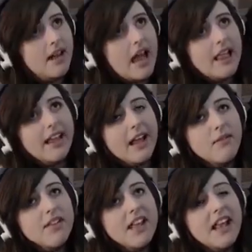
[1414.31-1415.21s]
Like,
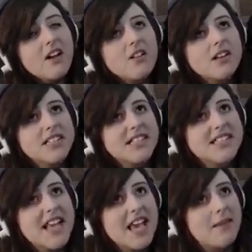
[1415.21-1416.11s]
everything here looks the
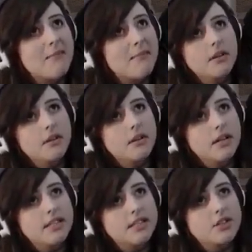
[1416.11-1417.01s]
same.
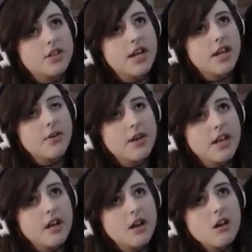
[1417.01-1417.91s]
Let's try going
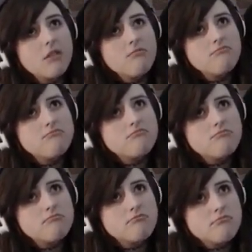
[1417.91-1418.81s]
here.
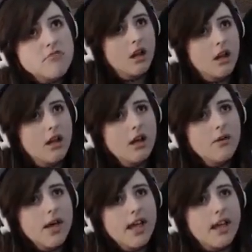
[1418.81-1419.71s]

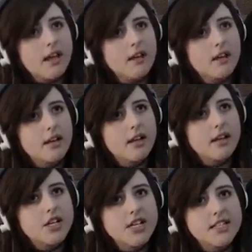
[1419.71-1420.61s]
Oh, hey!
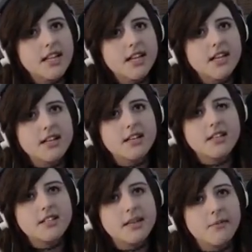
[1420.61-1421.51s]
A chest that I didn't
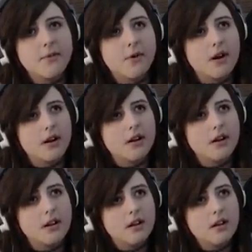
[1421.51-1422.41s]
see before.
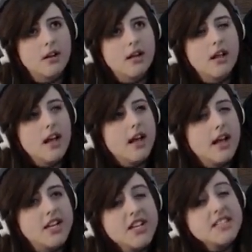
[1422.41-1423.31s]
See ya!
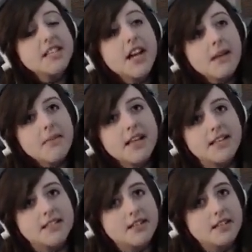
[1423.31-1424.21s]
A chest that I
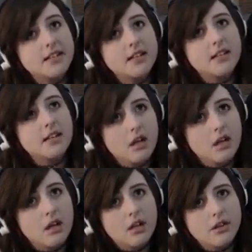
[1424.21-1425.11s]
missed.
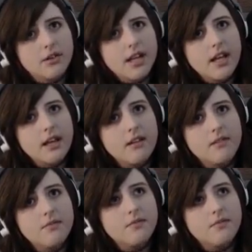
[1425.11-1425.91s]
Do I have...